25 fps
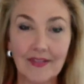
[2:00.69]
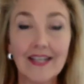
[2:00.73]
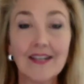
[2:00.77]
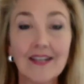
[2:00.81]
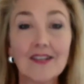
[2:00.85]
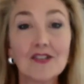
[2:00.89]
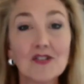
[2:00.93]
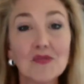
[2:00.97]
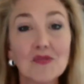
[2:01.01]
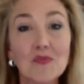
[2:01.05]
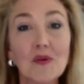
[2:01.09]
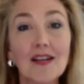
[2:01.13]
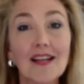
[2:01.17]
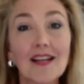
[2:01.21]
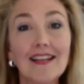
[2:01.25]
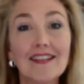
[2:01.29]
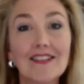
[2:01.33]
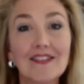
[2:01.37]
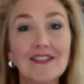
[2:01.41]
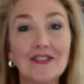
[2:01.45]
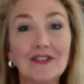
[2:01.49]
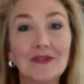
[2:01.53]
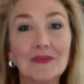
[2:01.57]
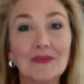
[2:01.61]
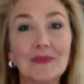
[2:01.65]
Here's what I
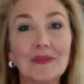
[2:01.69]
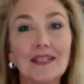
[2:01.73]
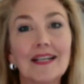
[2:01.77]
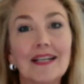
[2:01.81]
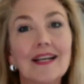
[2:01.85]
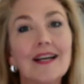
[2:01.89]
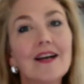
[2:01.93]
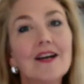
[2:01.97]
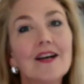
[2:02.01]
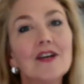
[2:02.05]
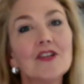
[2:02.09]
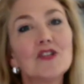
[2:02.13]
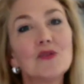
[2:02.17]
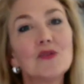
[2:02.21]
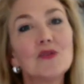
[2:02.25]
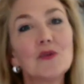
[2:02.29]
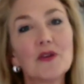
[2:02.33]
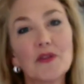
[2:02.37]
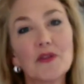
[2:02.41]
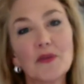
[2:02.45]
do. 2 or